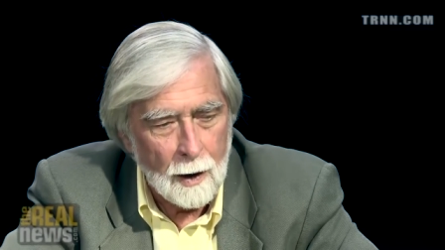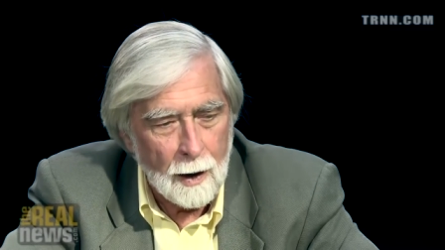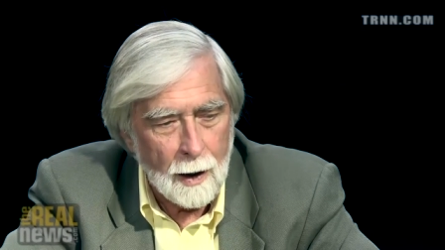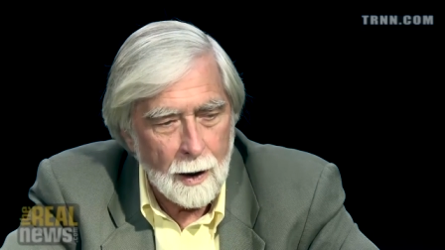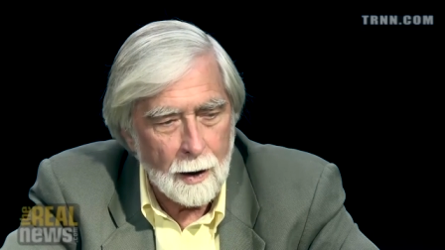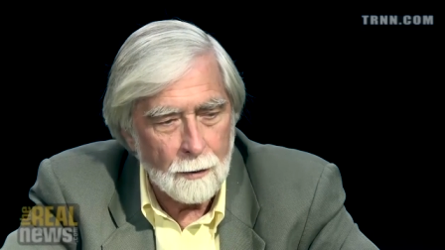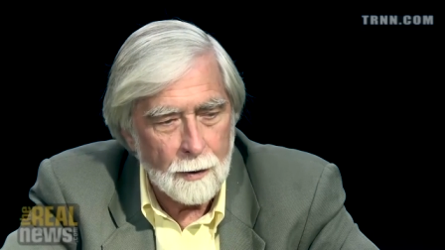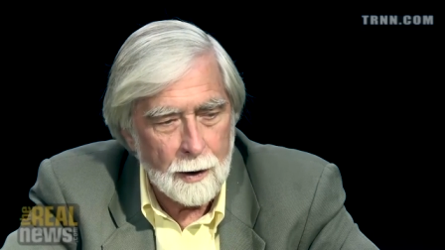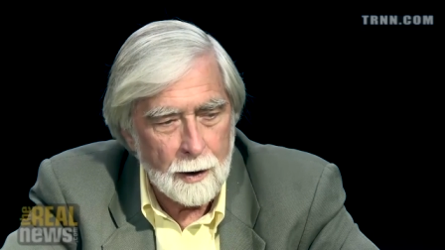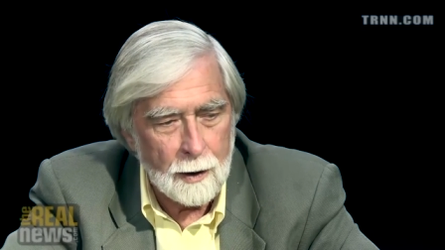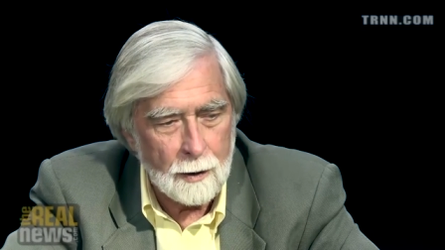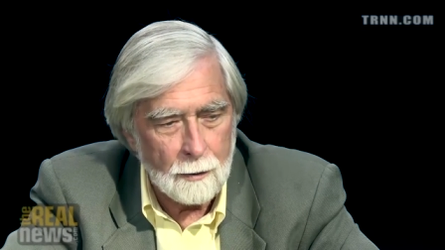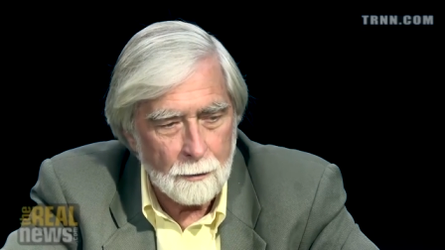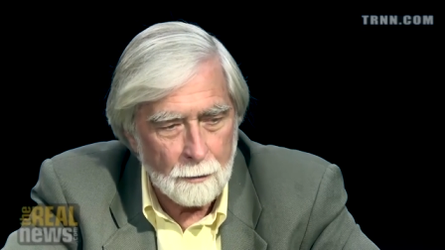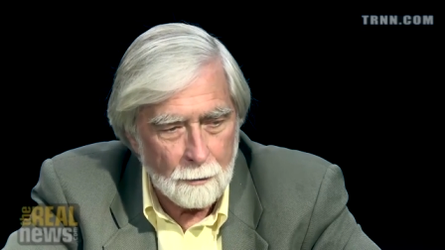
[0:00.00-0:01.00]
And
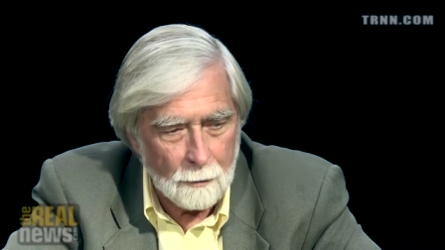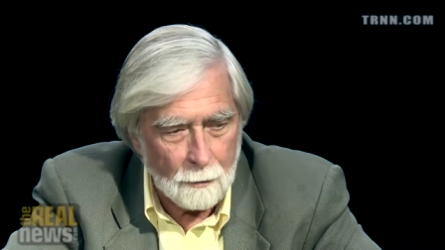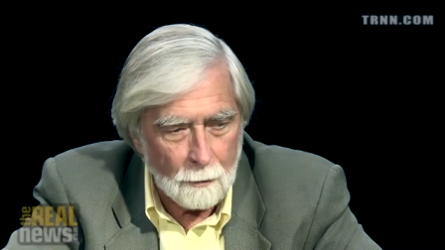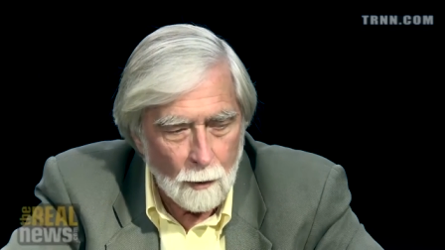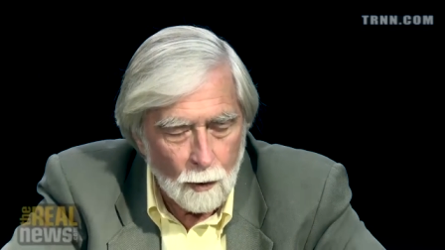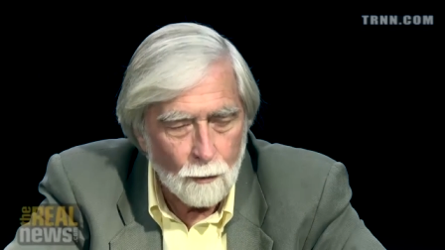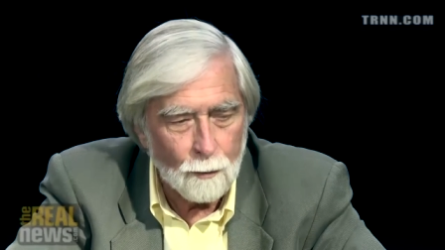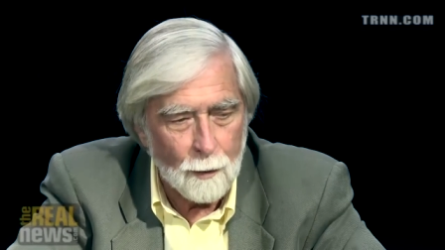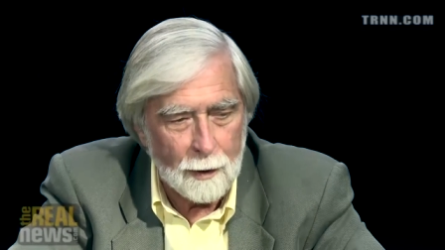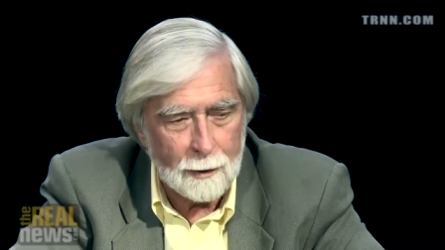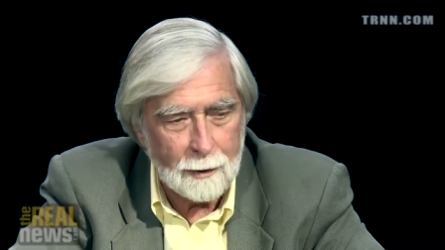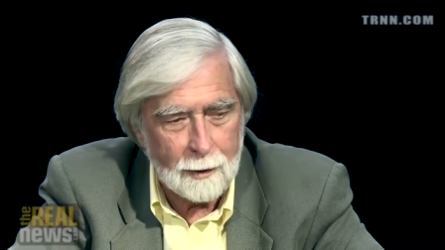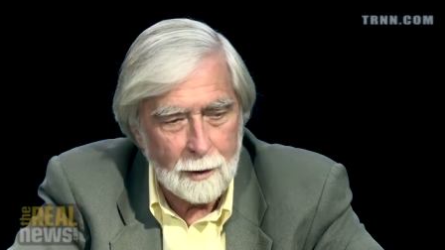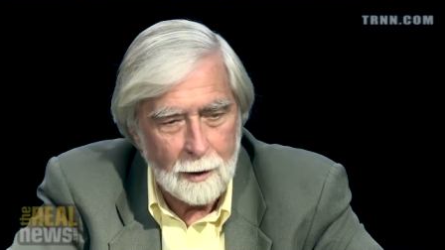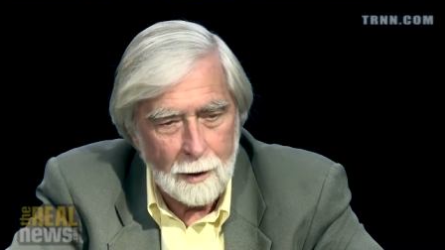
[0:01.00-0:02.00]
the
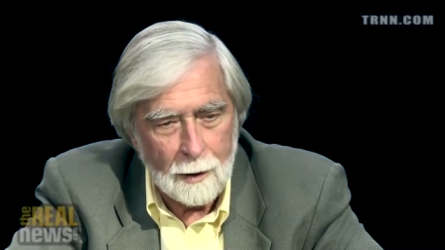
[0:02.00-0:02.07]
movement